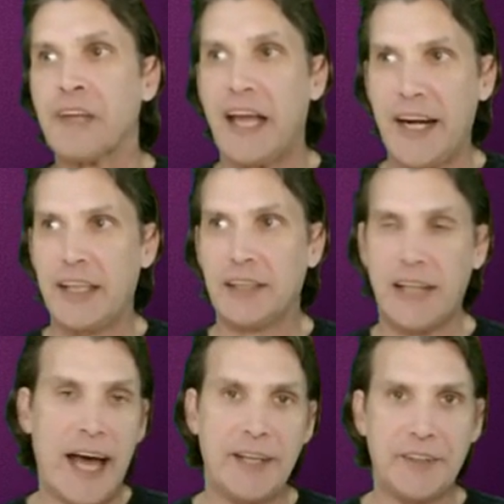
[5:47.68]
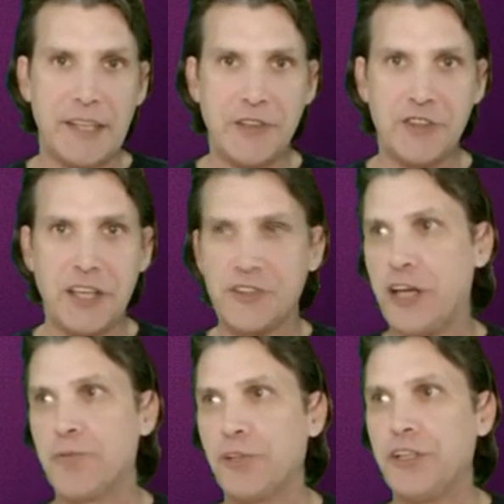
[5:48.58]
and a lot of these things I
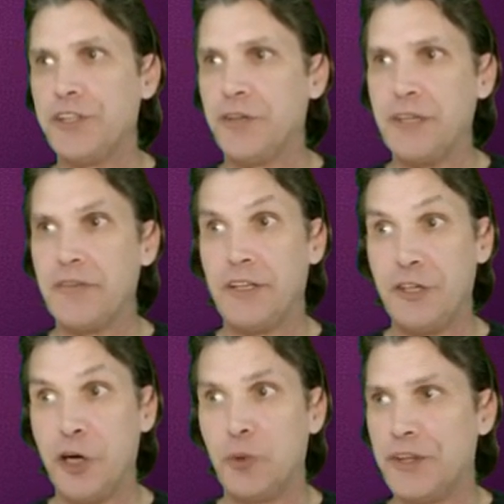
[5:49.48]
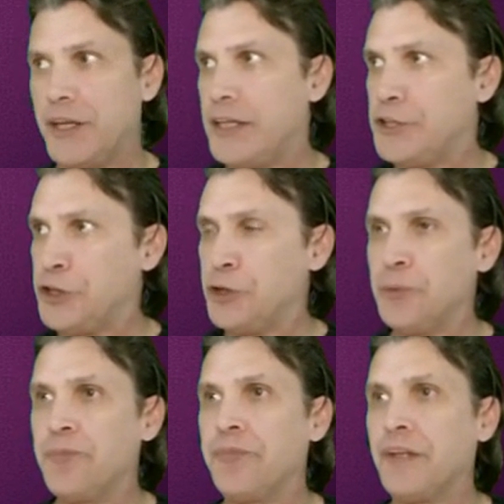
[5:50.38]
really don't even know what they do.
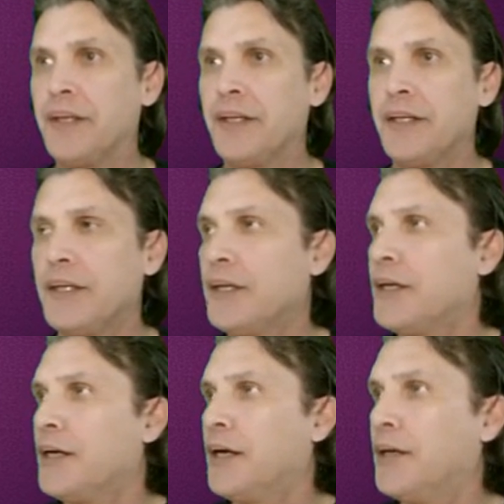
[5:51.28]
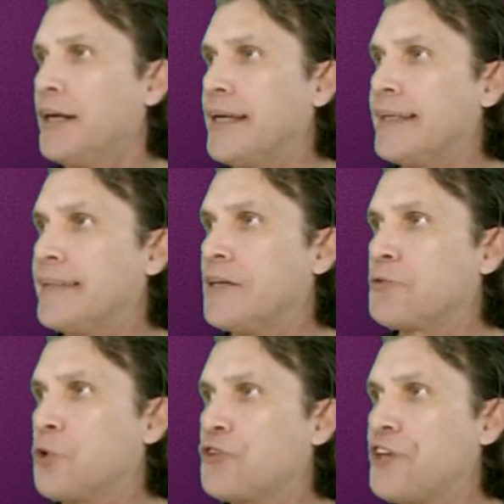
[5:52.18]
All right, and then, of
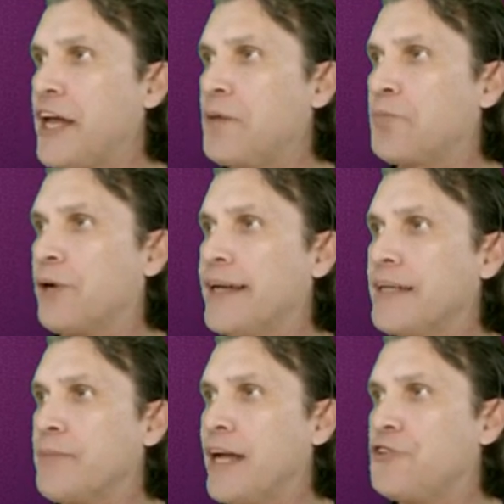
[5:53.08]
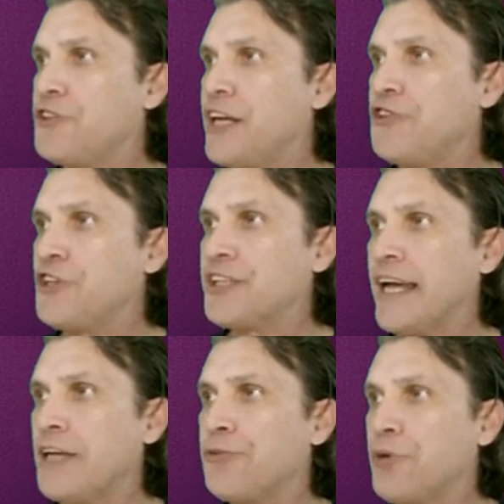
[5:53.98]
course, Handbrake, Imagination,
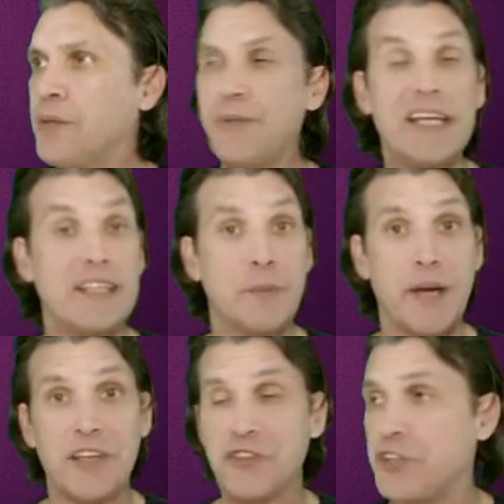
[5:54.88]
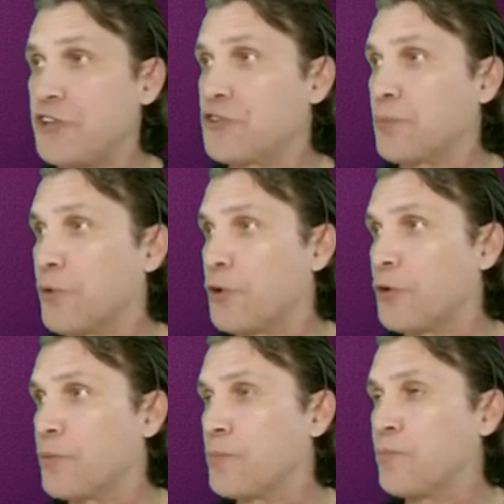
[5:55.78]
K3B, the best disk
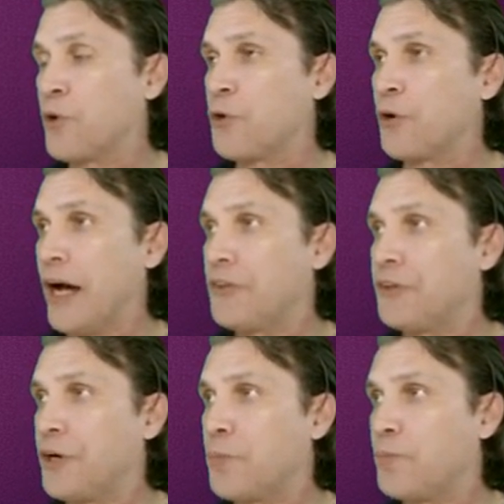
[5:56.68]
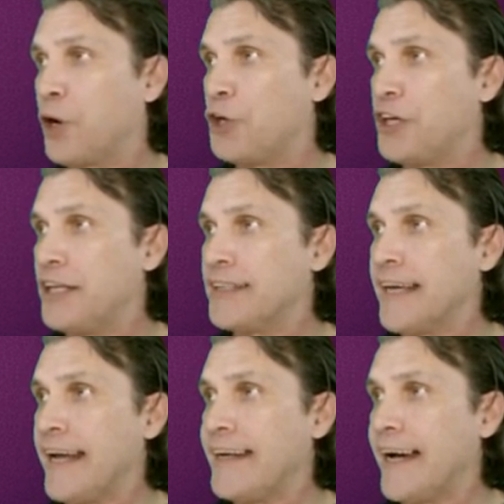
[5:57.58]
burner out there, bar none,
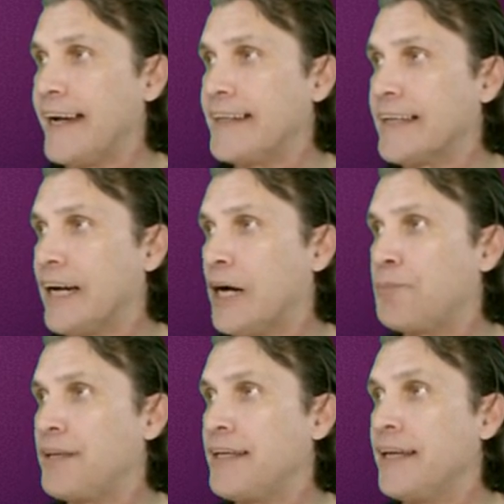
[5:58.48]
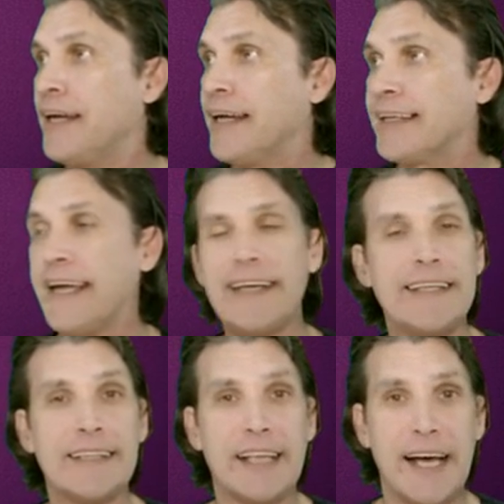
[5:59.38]
K9, Copy.
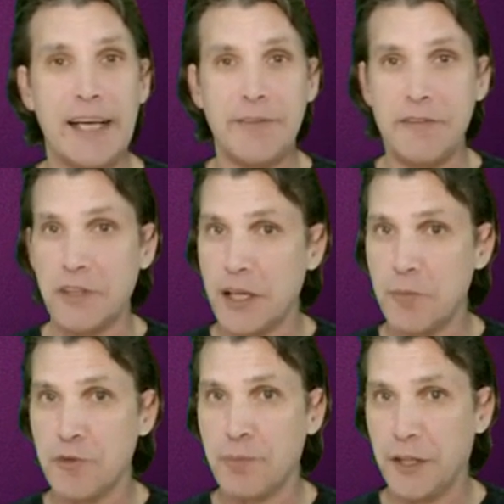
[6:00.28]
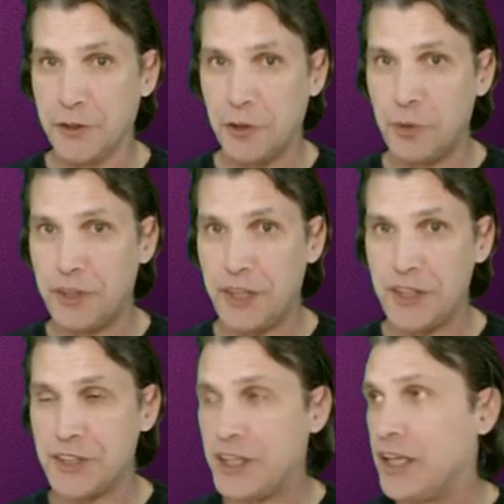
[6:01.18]
Kdean Live even comes bundled with
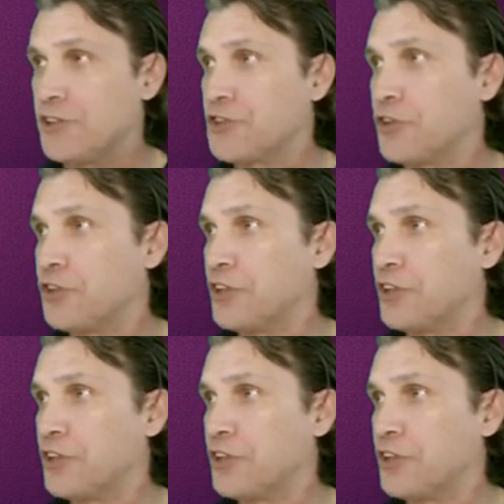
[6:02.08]
this, kids, so you'll